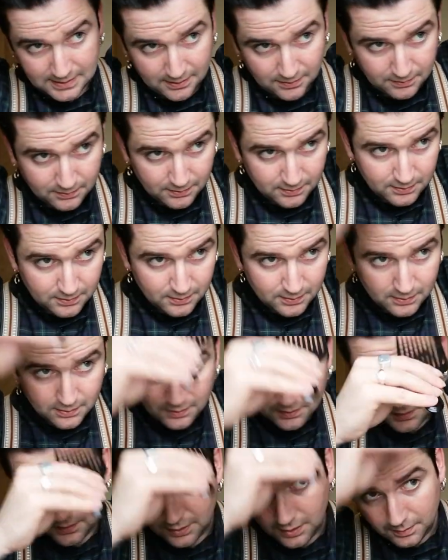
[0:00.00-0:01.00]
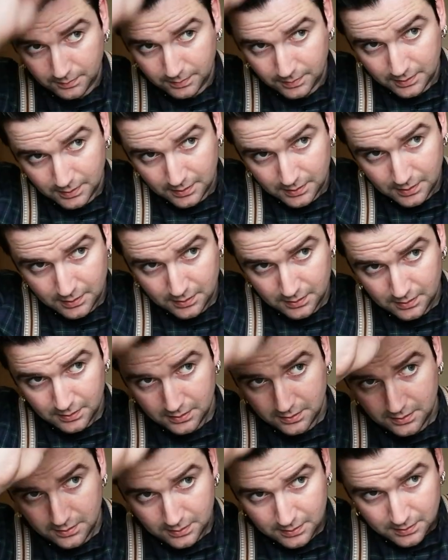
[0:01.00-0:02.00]
it down top,
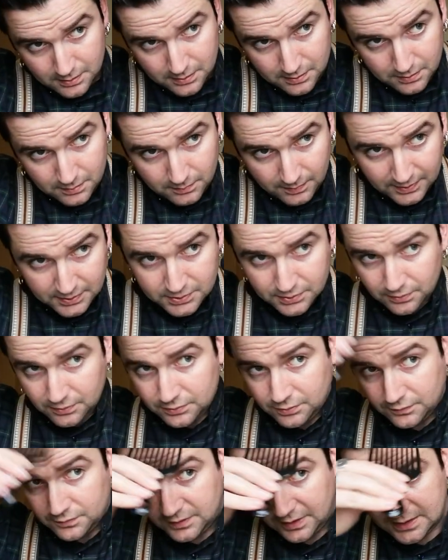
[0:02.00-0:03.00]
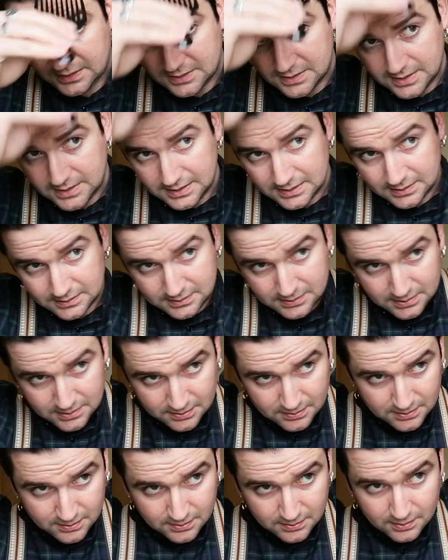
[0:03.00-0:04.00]
make sure it sort of stays neat
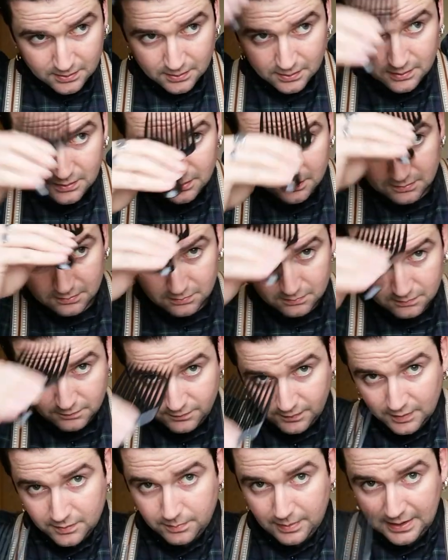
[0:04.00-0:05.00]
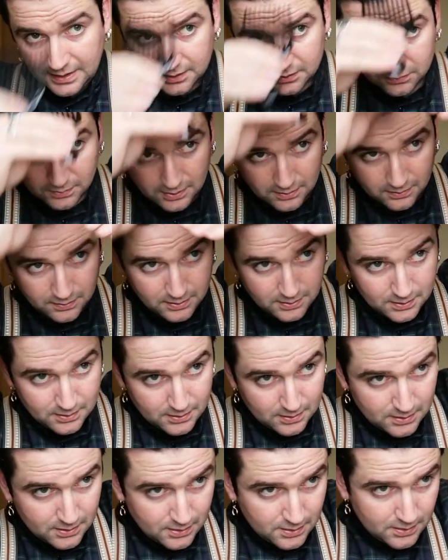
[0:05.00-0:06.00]
further back as well.
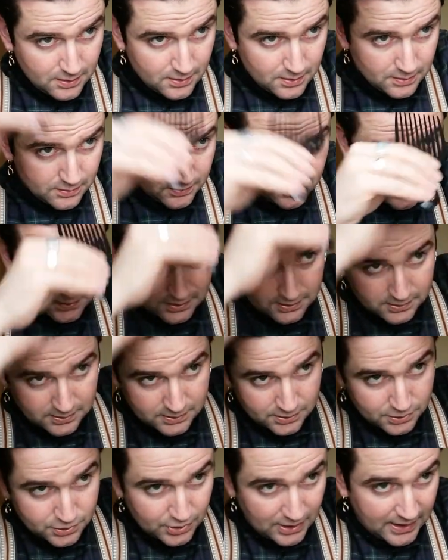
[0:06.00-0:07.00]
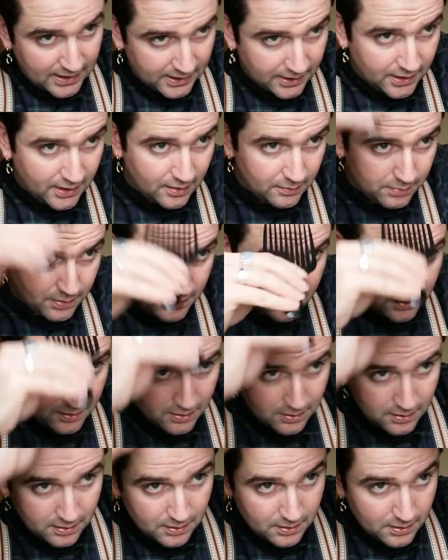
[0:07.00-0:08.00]
So you're just literally just dragging it up
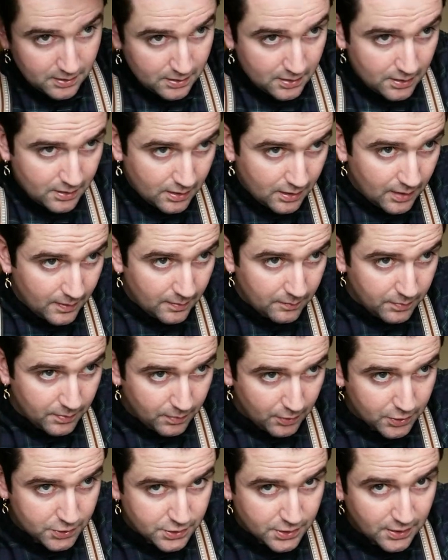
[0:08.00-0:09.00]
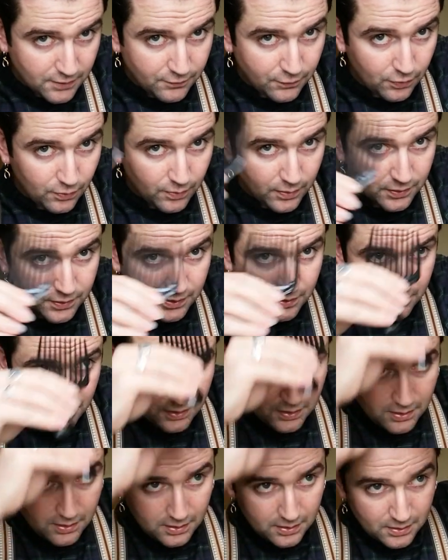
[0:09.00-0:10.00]
and pushing it forward,
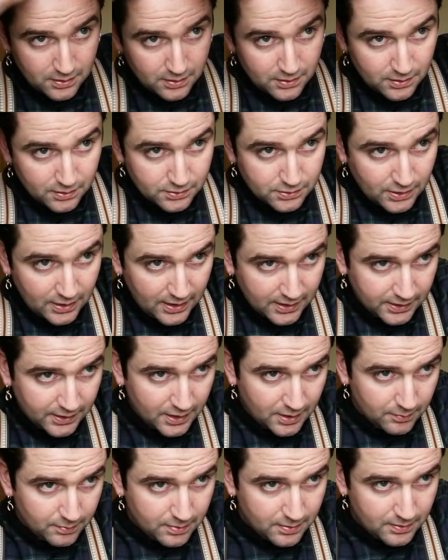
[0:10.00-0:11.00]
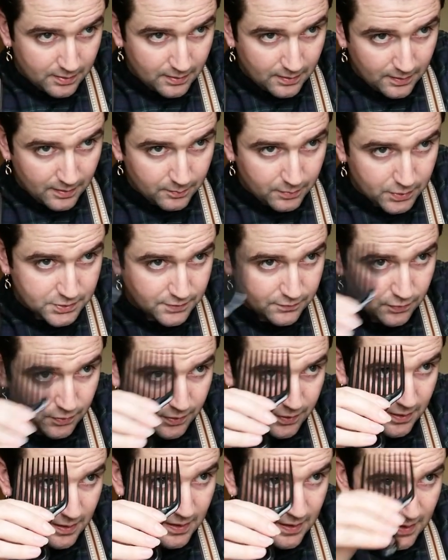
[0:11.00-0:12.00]
dragging it up and pushing it
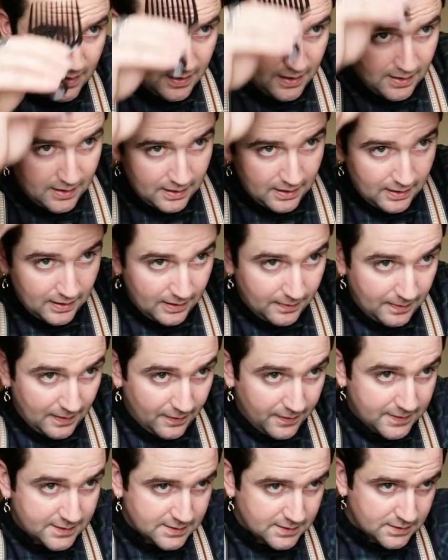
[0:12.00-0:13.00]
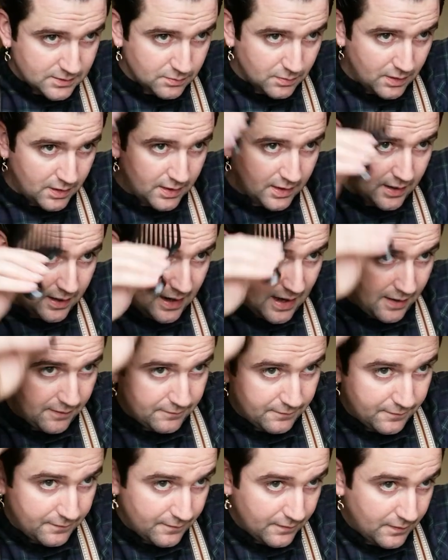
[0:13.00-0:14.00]
forward. And now this is why I
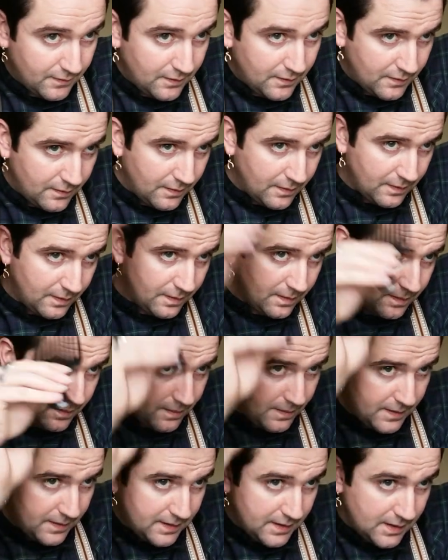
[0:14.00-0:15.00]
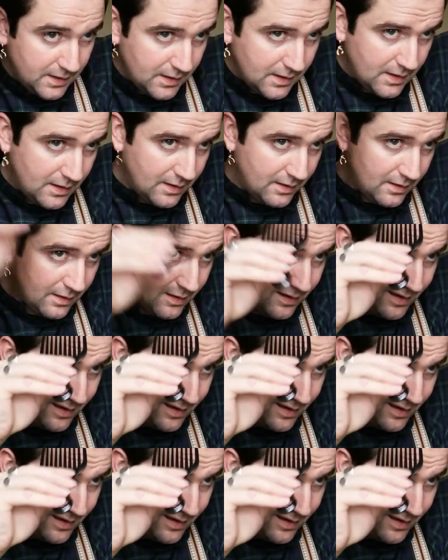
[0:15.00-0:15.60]
have the